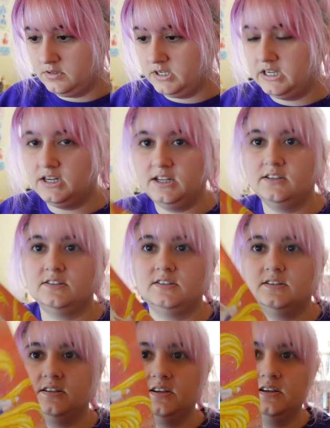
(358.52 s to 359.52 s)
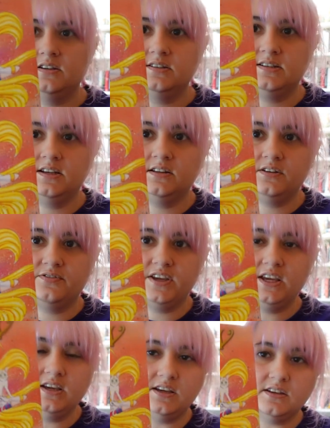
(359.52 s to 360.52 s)
It is Sailor
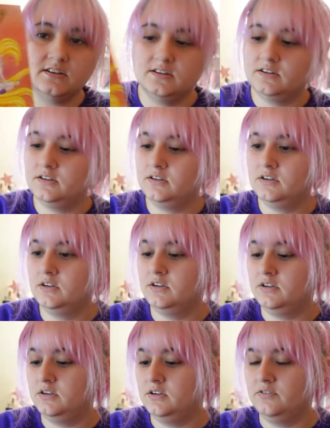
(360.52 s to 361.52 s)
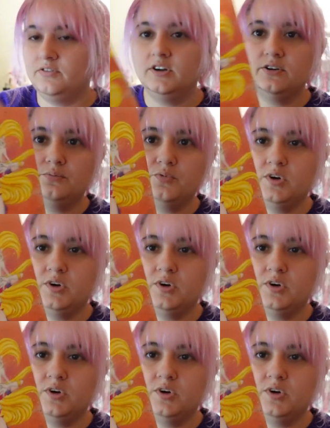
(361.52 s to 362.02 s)
V, Volume